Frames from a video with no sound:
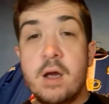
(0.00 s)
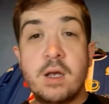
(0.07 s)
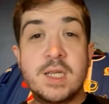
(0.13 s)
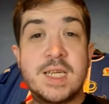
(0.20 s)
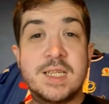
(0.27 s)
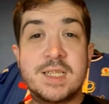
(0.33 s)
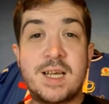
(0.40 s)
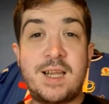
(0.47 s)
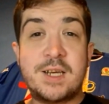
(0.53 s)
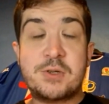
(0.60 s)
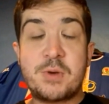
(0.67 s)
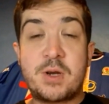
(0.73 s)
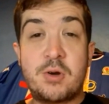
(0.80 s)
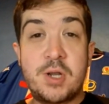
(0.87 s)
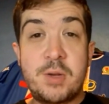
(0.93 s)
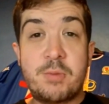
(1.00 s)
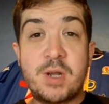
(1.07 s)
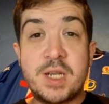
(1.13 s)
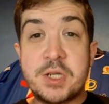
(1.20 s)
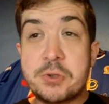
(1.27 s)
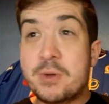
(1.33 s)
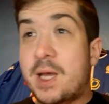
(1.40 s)
Since I last recorded
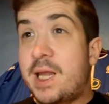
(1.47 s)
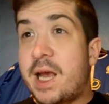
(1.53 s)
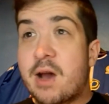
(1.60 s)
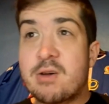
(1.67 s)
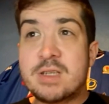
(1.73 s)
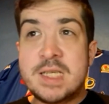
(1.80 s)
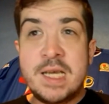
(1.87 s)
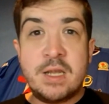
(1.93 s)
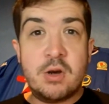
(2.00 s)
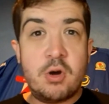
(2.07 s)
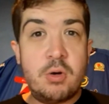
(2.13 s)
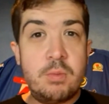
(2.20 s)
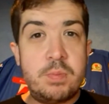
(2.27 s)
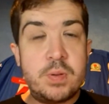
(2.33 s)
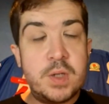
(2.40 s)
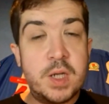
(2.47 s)
one, it's really hotted up.